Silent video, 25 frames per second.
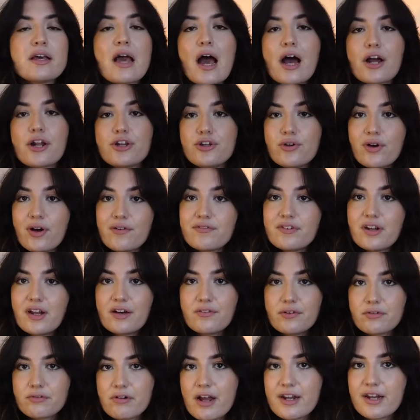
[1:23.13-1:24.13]
and you have
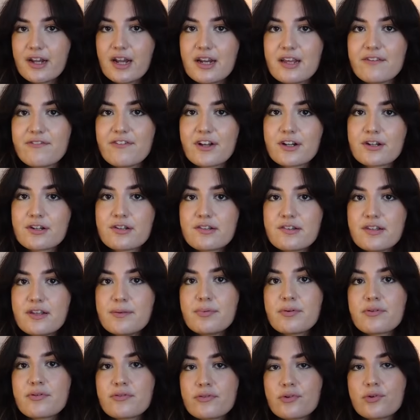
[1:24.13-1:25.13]
never read any fantasy
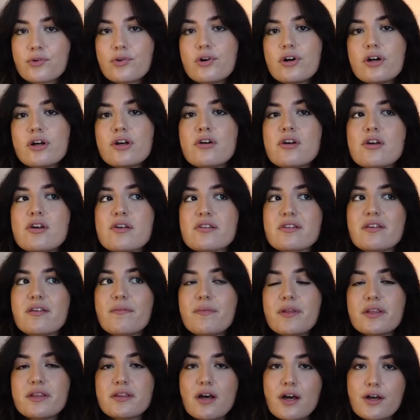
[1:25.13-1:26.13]
before,
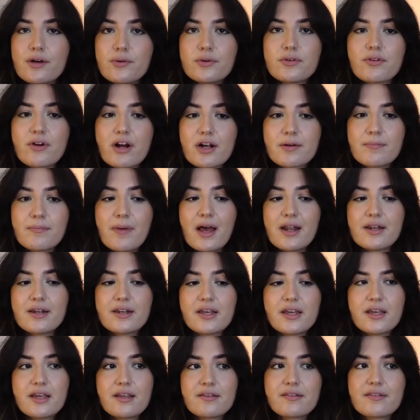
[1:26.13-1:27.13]
something that I would recommend
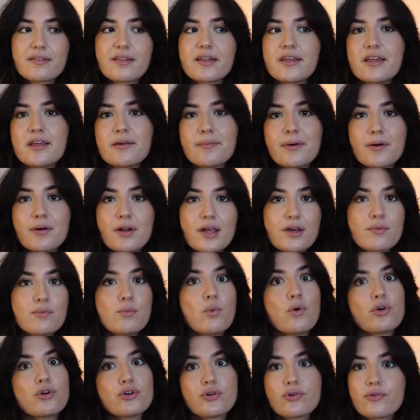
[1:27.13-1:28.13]
is thinking about like
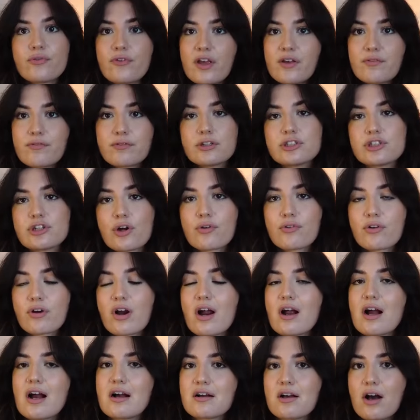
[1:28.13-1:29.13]
what your favourite
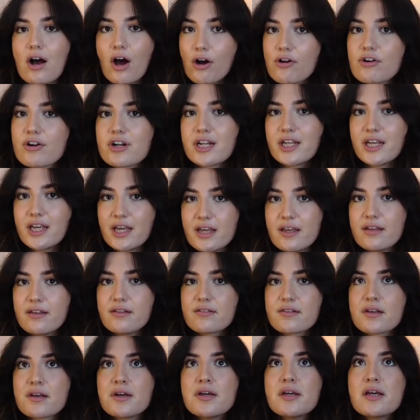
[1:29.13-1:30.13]
genre currently
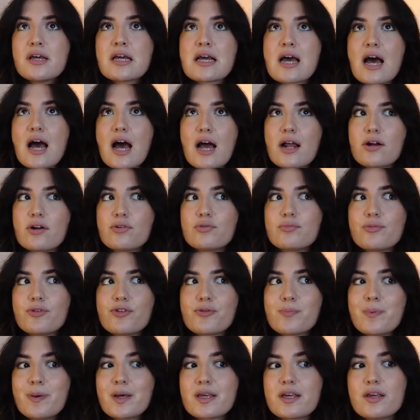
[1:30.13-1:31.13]
is and
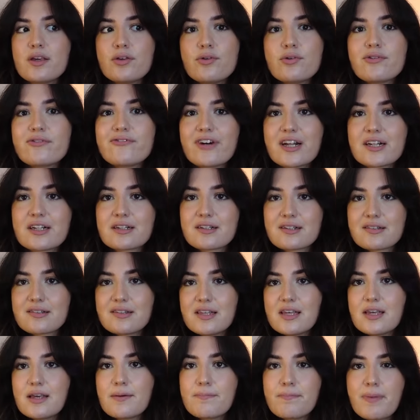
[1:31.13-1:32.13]
almost picking your
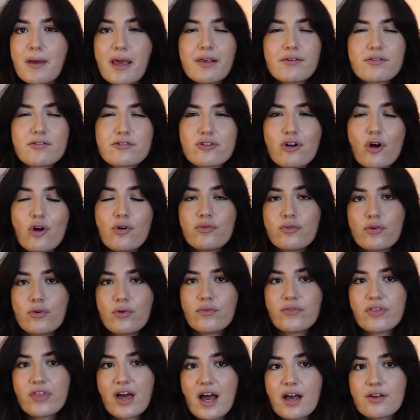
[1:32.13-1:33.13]
fantasy based off
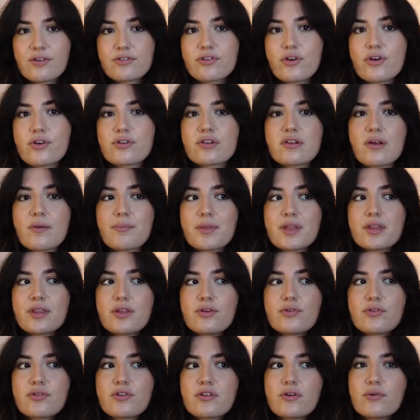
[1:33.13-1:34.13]
of that. So it's something that
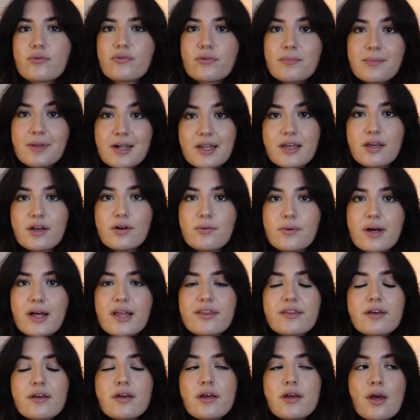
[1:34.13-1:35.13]
you're still familiar
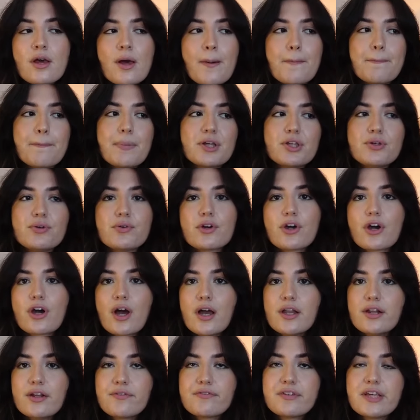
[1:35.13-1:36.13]
with, but you can
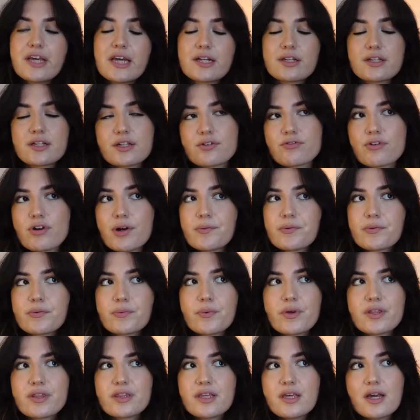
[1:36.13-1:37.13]
kind of get to grips
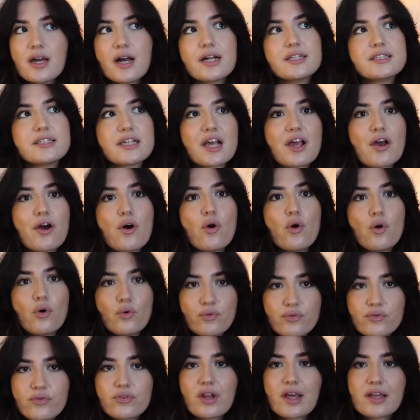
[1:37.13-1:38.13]
with the idea
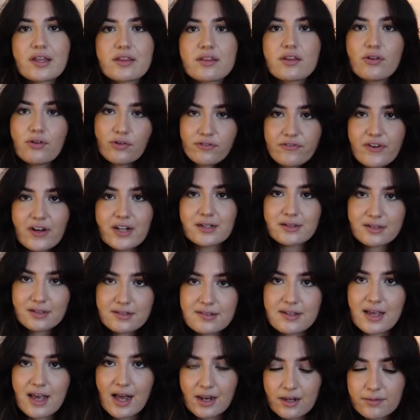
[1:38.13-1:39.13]
of like those
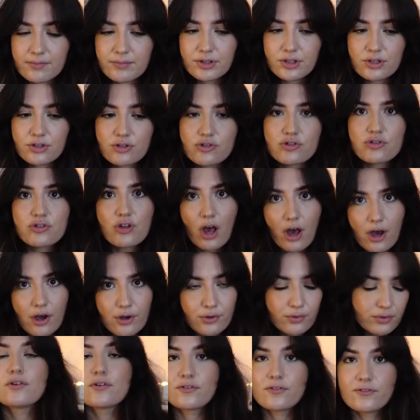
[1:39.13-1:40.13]
fantasy elements.
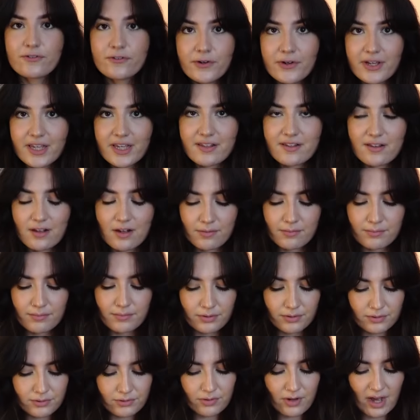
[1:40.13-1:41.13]
So for
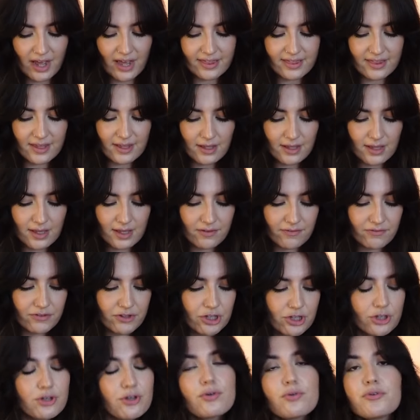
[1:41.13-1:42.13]
example, I think if
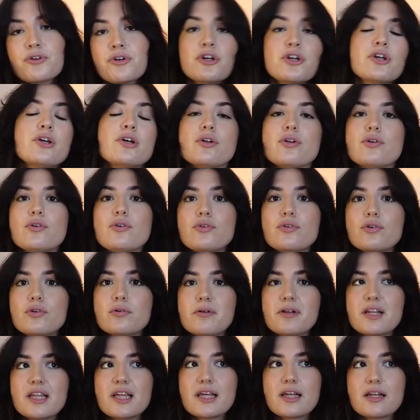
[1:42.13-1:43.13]
you
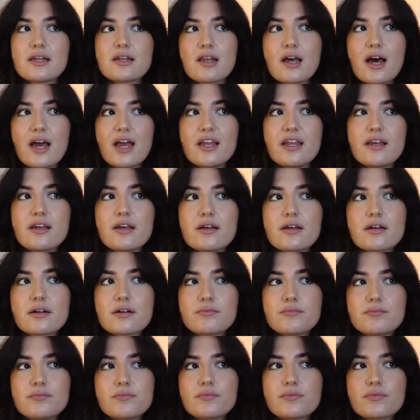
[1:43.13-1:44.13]
normally like
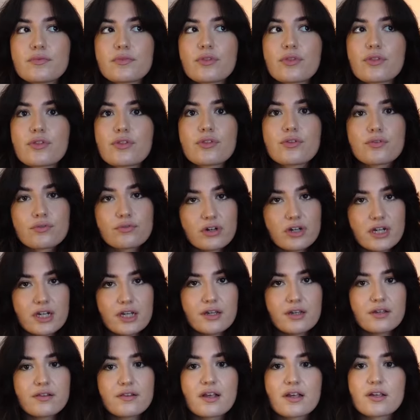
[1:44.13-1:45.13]

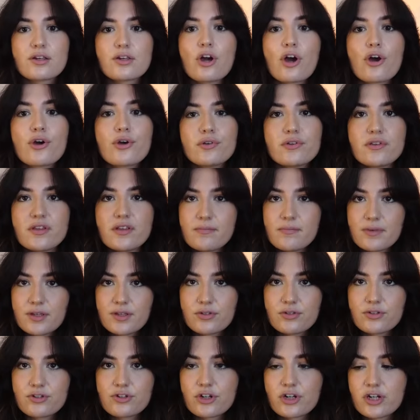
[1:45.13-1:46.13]
thrillers and cozy
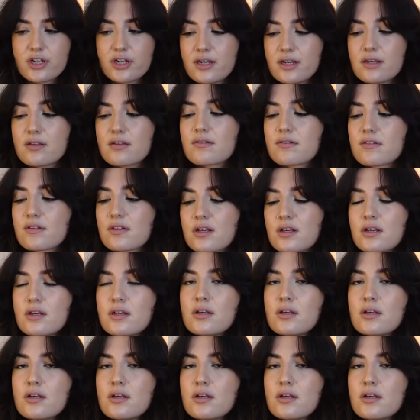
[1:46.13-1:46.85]
mysteries,